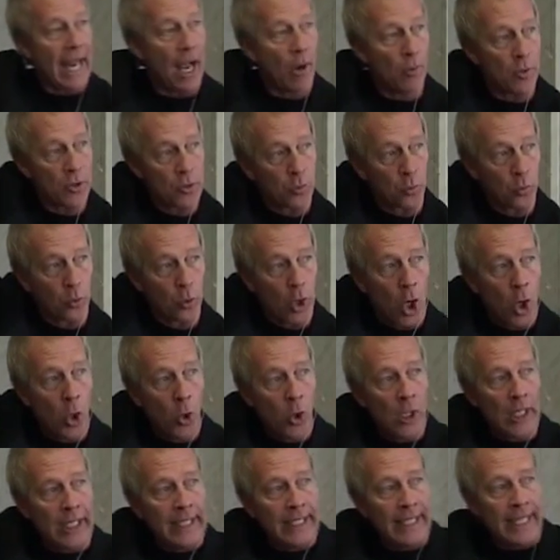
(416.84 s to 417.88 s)
And I was
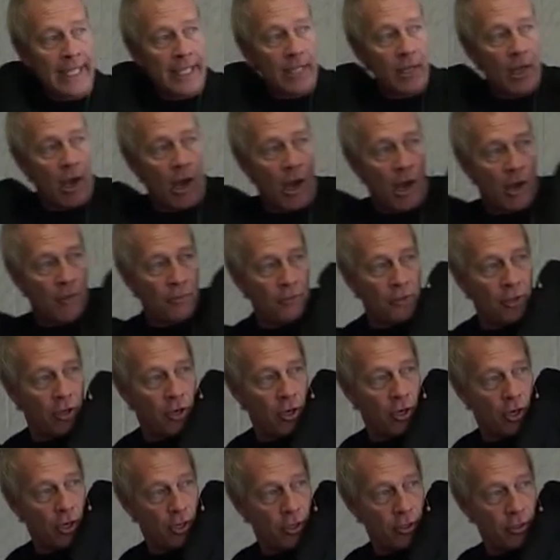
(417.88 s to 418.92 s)
rolling it off the
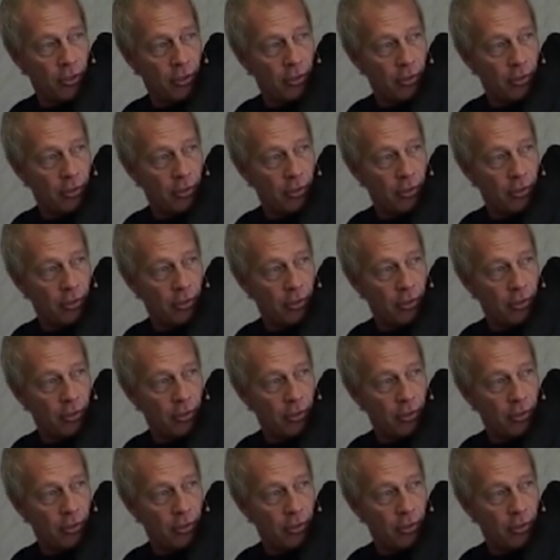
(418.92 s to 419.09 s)
cart.